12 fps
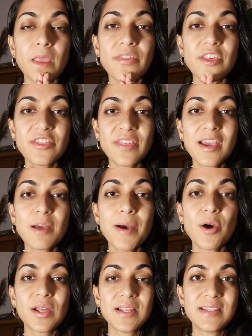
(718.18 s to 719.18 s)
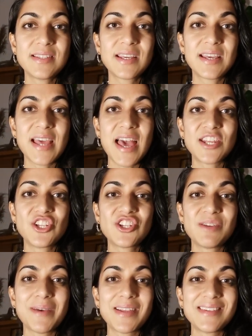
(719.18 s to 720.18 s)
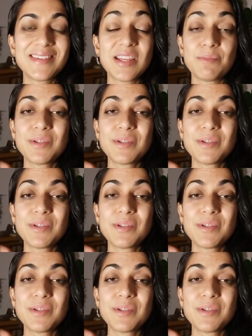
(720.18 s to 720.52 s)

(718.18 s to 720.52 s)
the thing about holistic and energy medicine,